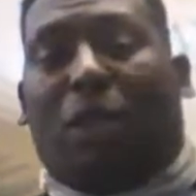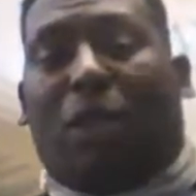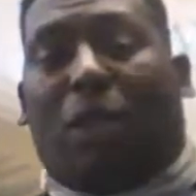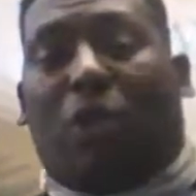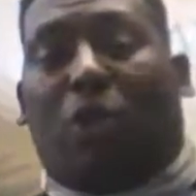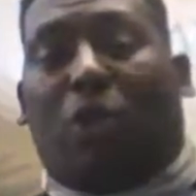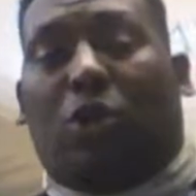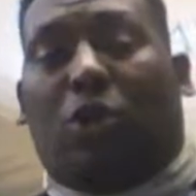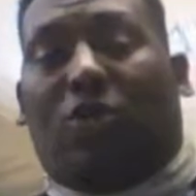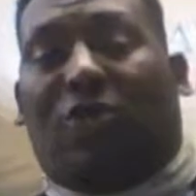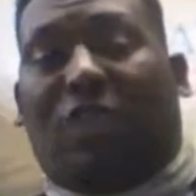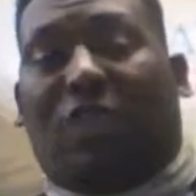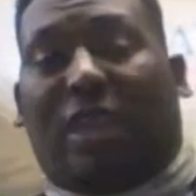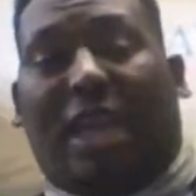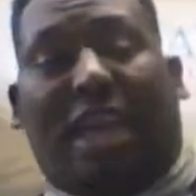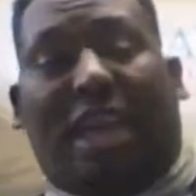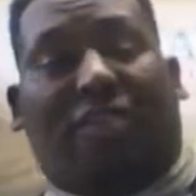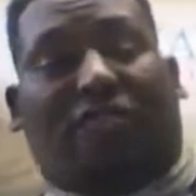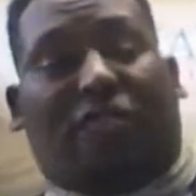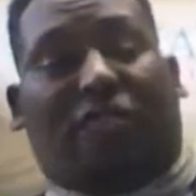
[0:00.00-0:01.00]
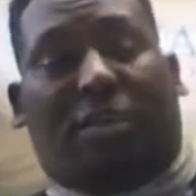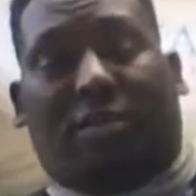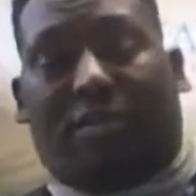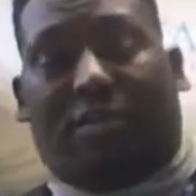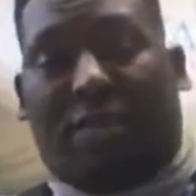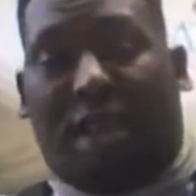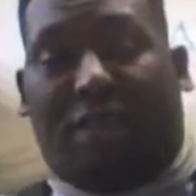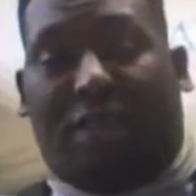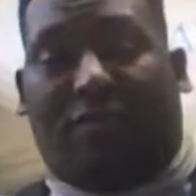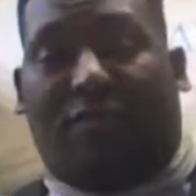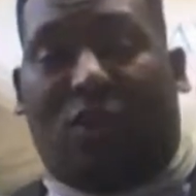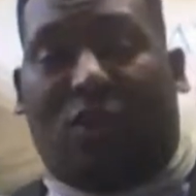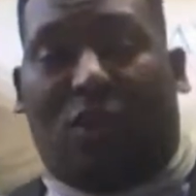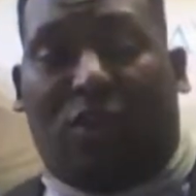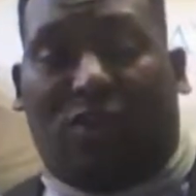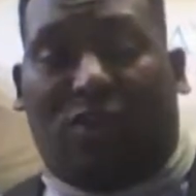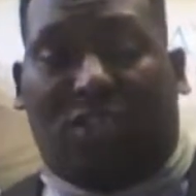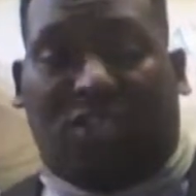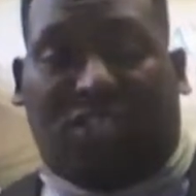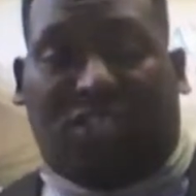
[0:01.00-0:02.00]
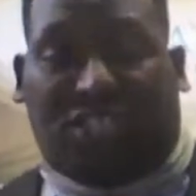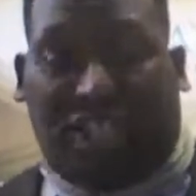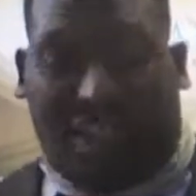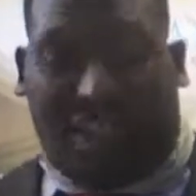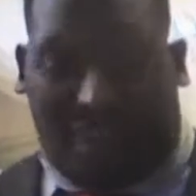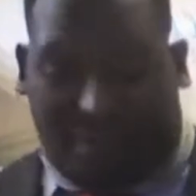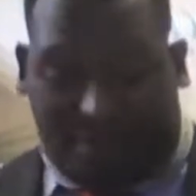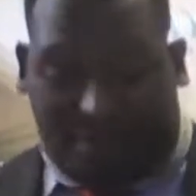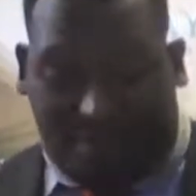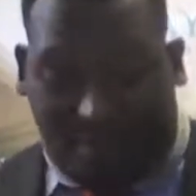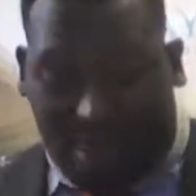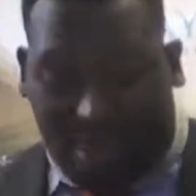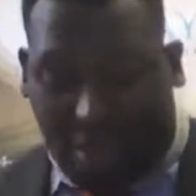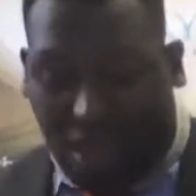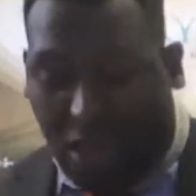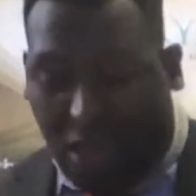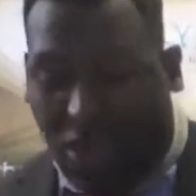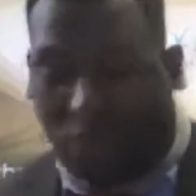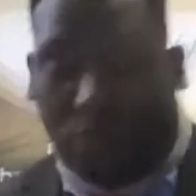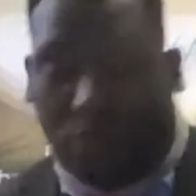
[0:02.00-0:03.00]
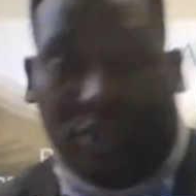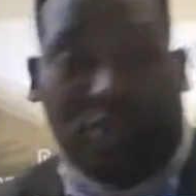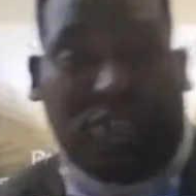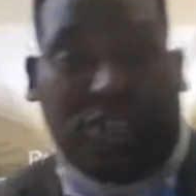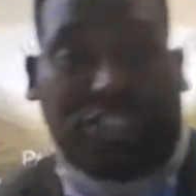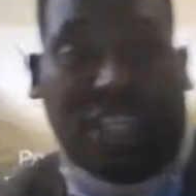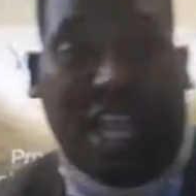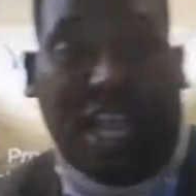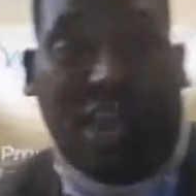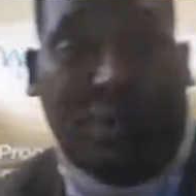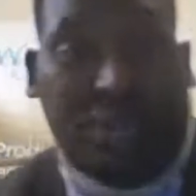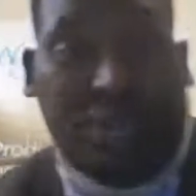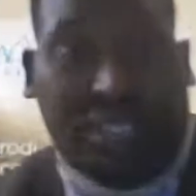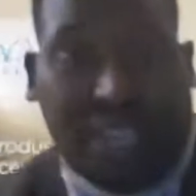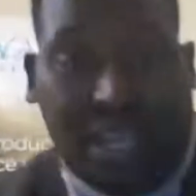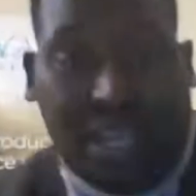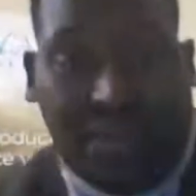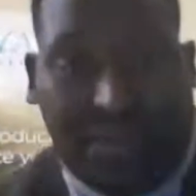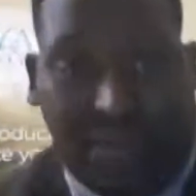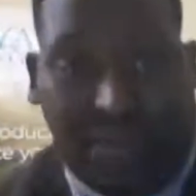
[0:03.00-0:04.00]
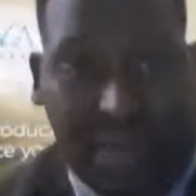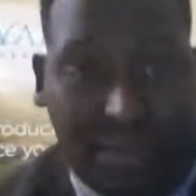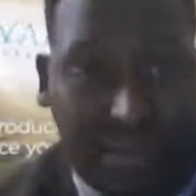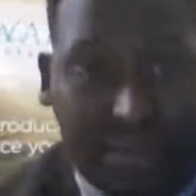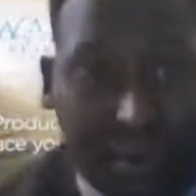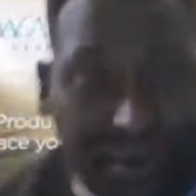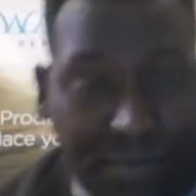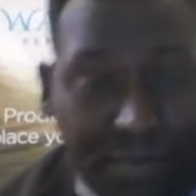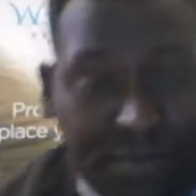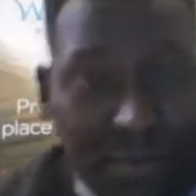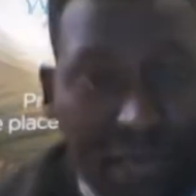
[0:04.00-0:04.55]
notification, and fourth, share. When you share it with 10 people,